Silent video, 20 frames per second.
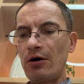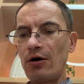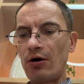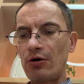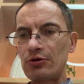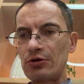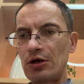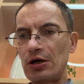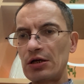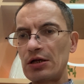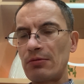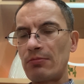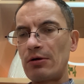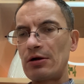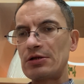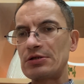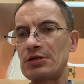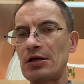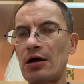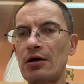Honoré de
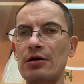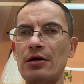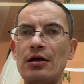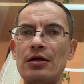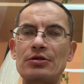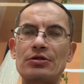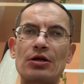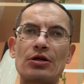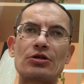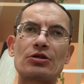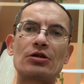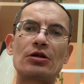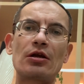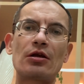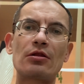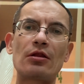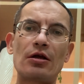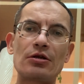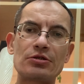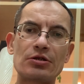Balzac is actually
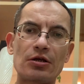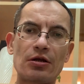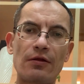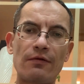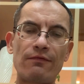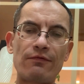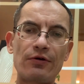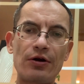a classical